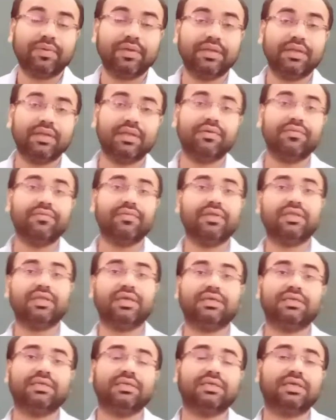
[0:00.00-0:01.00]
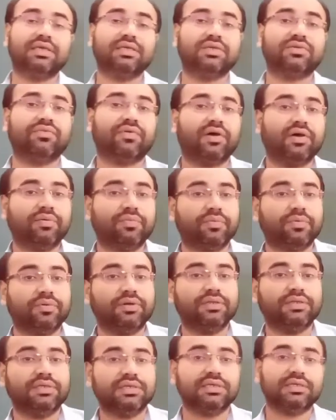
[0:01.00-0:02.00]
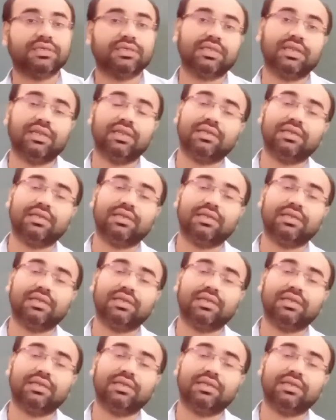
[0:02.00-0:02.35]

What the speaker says: beginning with exercise 5.6,